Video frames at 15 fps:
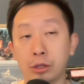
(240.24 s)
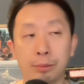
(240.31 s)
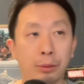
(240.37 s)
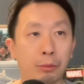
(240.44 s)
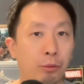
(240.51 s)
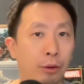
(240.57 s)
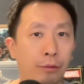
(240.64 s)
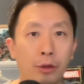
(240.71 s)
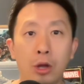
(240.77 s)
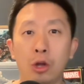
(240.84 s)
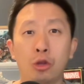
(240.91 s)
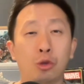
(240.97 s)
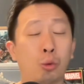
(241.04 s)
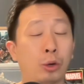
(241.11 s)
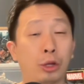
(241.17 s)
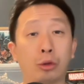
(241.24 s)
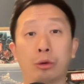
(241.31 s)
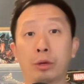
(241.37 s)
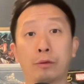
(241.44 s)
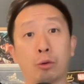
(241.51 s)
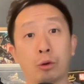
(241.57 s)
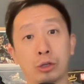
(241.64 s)
to be worth twenty,
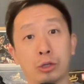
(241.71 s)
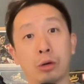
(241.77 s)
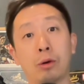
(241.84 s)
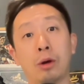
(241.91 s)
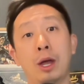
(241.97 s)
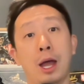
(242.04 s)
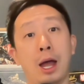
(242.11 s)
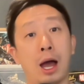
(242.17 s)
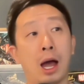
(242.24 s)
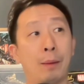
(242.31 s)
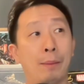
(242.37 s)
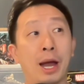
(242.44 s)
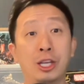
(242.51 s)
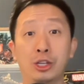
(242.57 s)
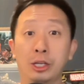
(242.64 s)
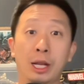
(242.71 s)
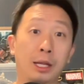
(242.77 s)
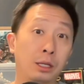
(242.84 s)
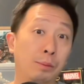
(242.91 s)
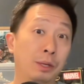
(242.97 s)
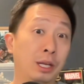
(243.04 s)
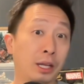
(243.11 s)
thirty, forty. So I imagine
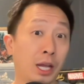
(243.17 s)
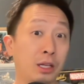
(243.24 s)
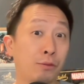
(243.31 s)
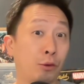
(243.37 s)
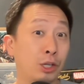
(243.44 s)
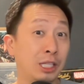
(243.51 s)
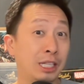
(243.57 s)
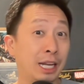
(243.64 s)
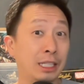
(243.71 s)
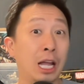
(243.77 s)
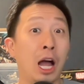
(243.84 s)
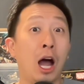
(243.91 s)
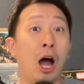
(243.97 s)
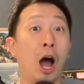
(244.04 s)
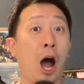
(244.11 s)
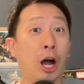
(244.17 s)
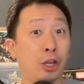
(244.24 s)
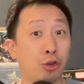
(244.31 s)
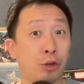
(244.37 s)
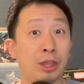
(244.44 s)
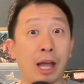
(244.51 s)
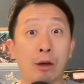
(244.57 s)
that to be the case for this next one
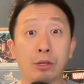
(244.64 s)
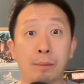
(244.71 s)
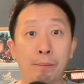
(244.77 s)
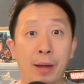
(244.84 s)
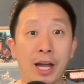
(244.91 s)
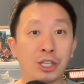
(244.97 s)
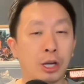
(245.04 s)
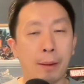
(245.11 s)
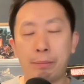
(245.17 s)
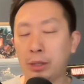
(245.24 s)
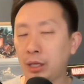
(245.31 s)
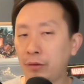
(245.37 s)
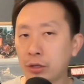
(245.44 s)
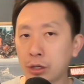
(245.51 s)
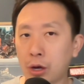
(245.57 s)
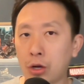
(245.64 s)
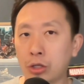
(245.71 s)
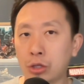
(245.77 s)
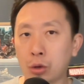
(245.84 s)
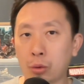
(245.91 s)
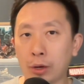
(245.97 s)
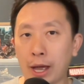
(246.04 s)
hundred thousand batch. I believe it's all
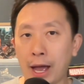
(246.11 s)
sold